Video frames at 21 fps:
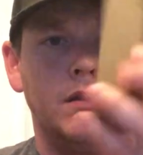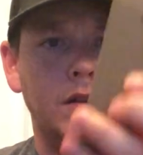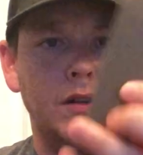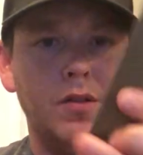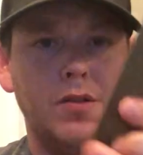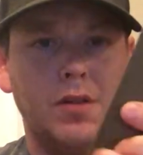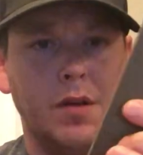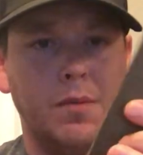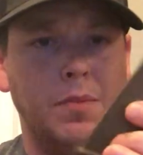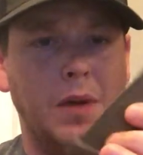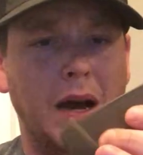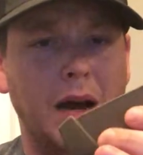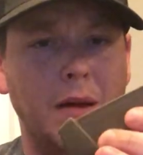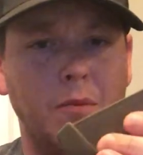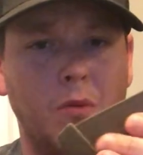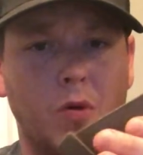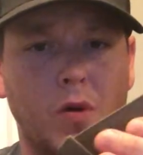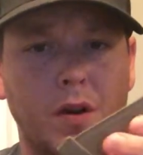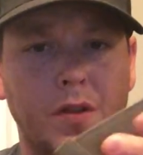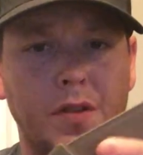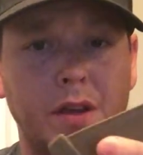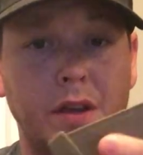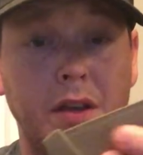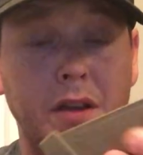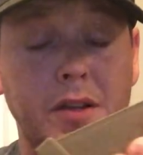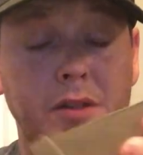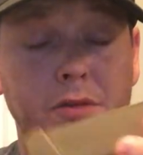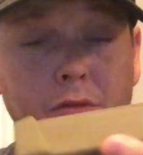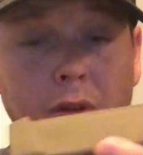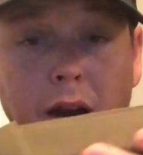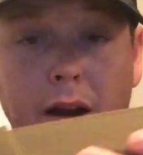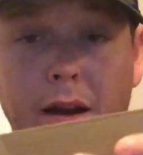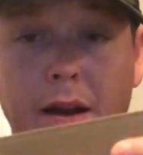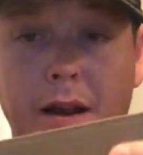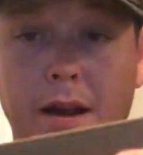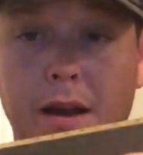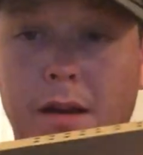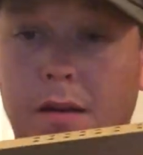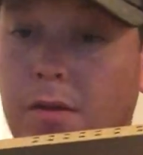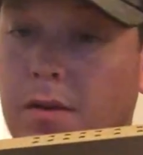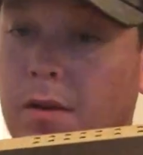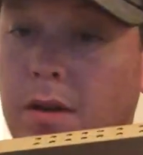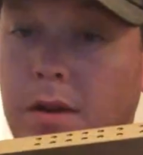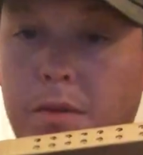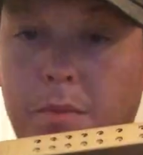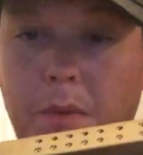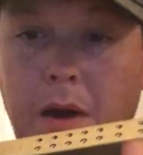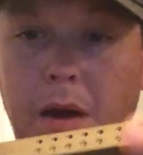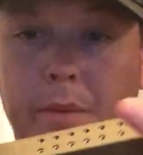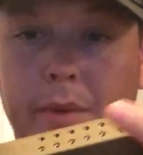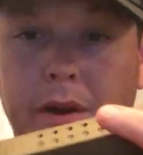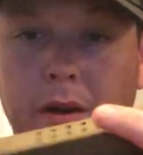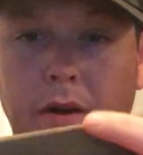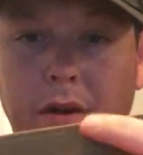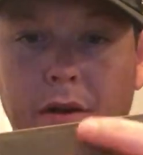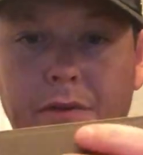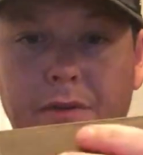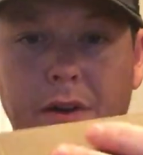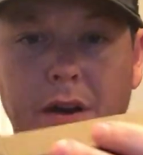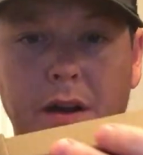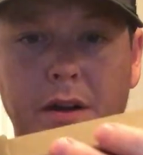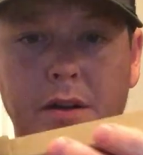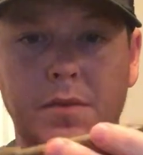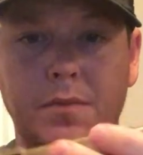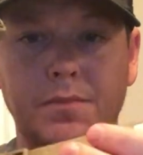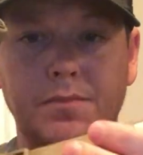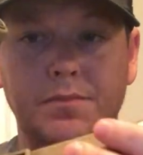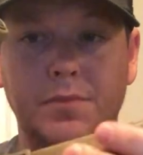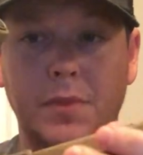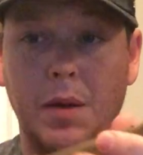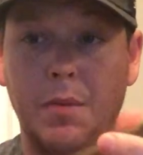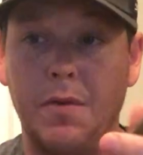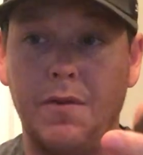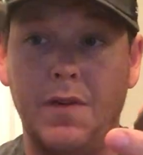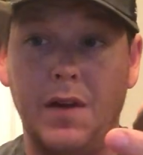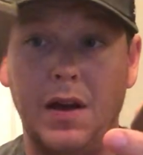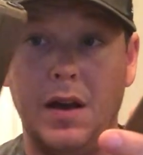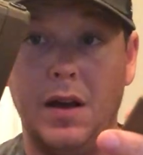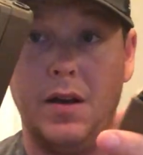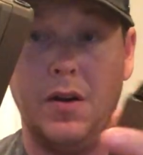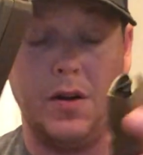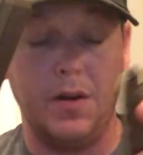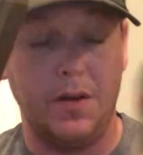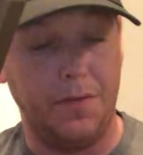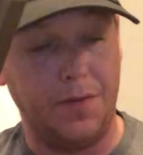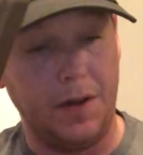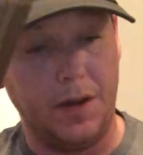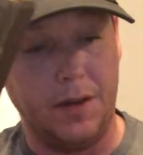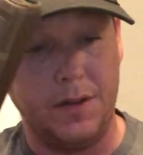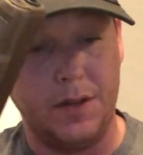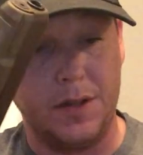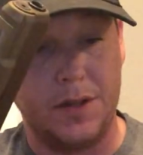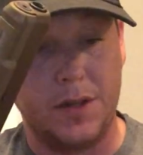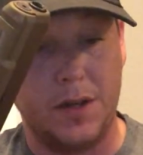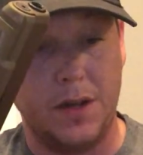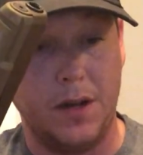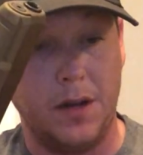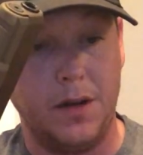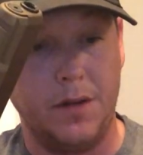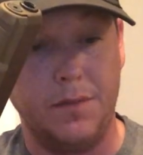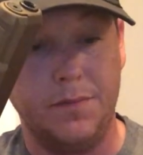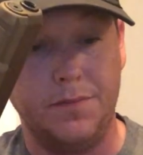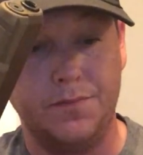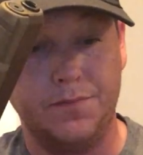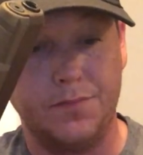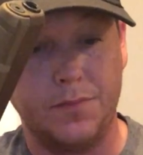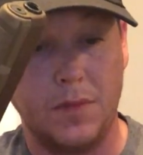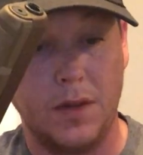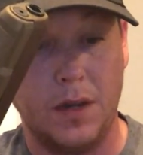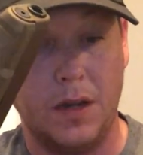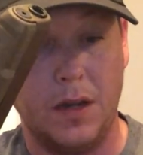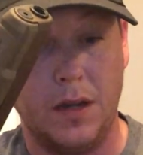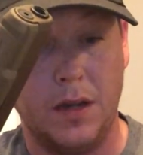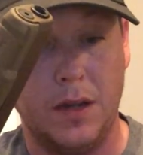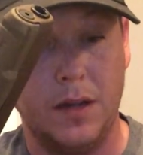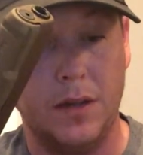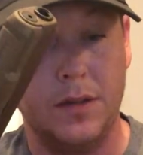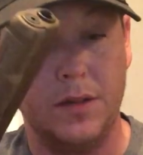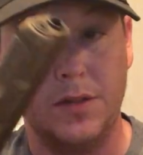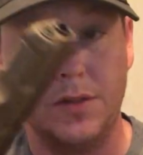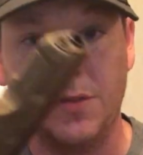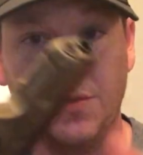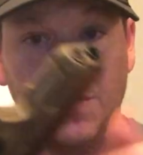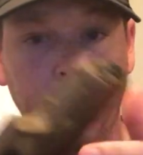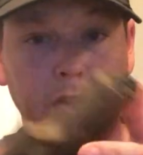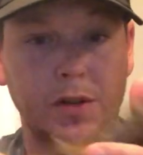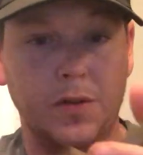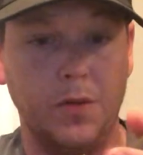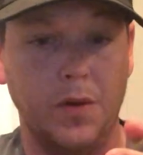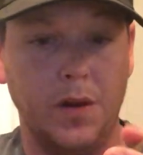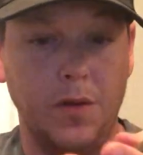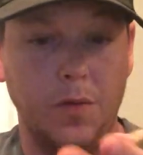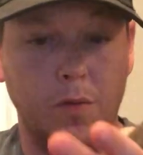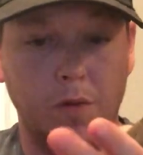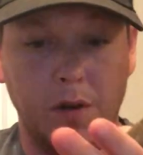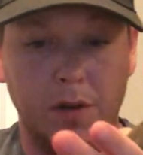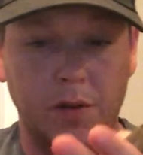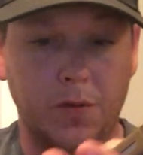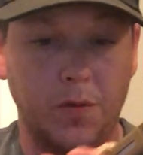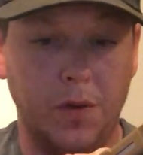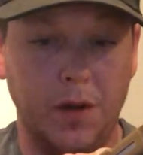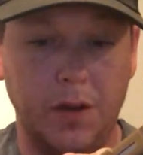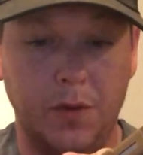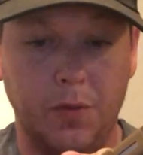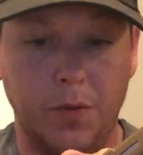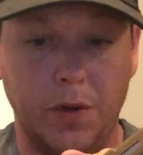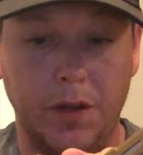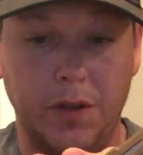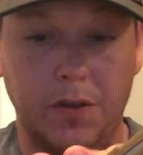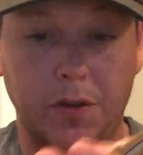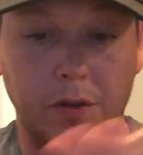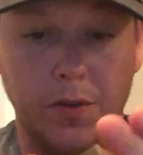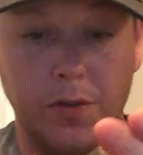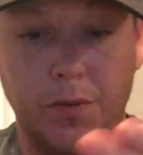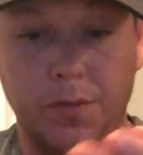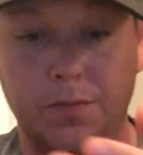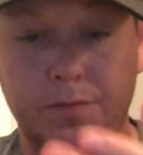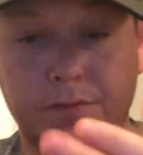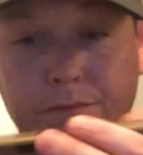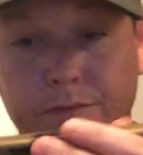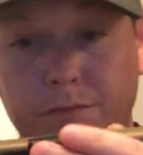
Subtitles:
You can buy more of these right now. Might be hard to find them. Might be hard to find this gun in 2021, 2022,